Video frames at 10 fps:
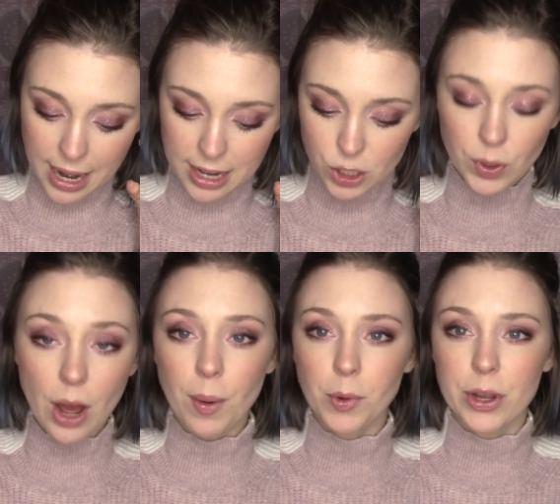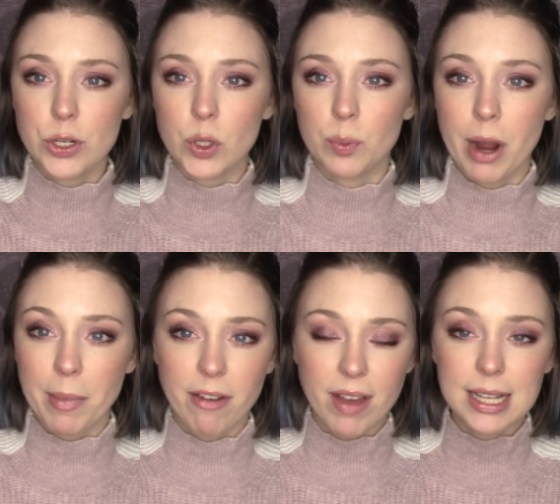So now I'm going to spray
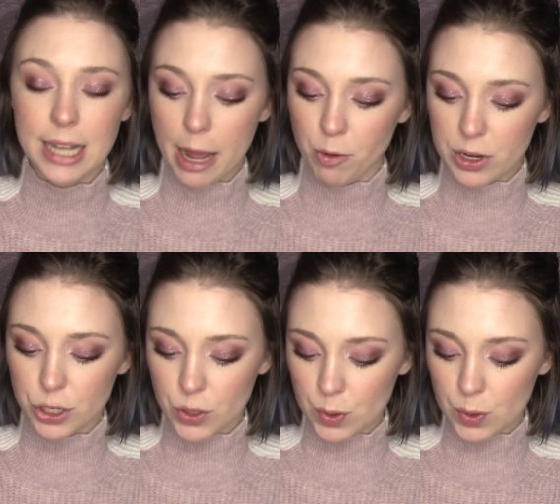my face. I'm going to